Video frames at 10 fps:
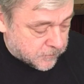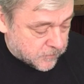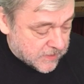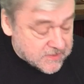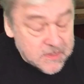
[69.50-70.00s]

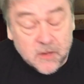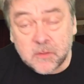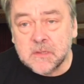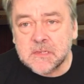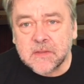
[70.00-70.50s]
It's
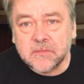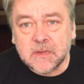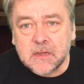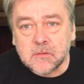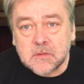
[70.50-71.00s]
knowing the 7
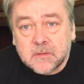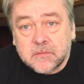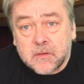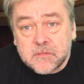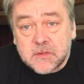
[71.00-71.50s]
notes. Now,
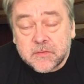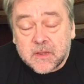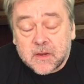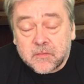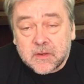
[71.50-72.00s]
obviously, if you
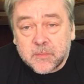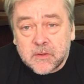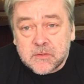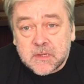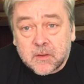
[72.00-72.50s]
can't read
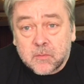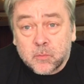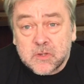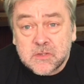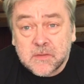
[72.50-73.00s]
music,
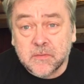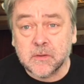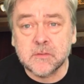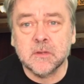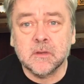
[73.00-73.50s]
which 7
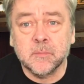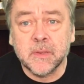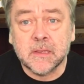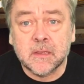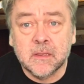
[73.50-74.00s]
notes are you going to
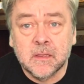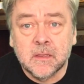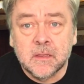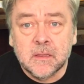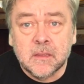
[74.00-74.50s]
pick?
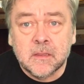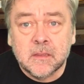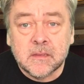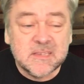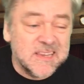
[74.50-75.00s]

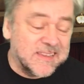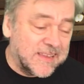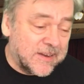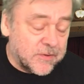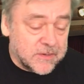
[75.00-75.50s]
You sit
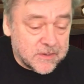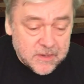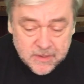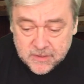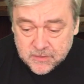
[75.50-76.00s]
there and you
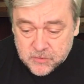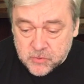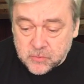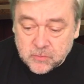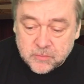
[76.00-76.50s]

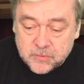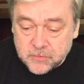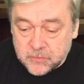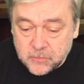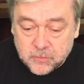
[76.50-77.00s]
trawl
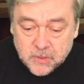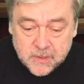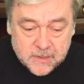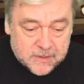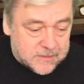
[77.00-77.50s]
through
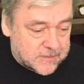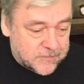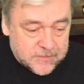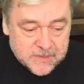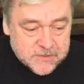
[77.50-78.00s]

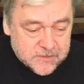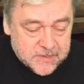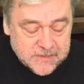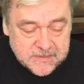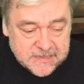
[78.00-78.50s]
different things on the
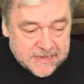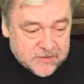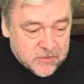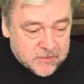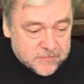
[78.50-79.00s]
internet
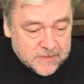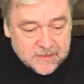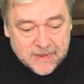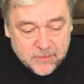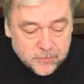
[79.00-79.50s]
trying to find
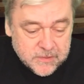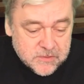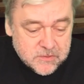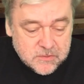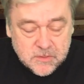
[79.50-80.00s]
how
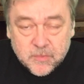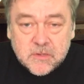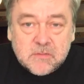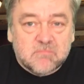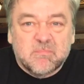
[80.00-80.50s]

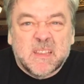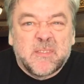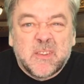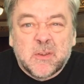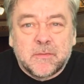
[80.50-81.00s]
somebody's
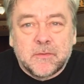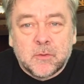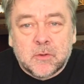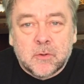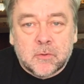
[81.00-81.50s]
given you a few
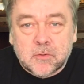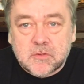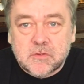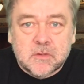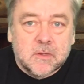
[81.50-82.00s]

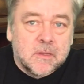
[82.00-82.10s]
chords.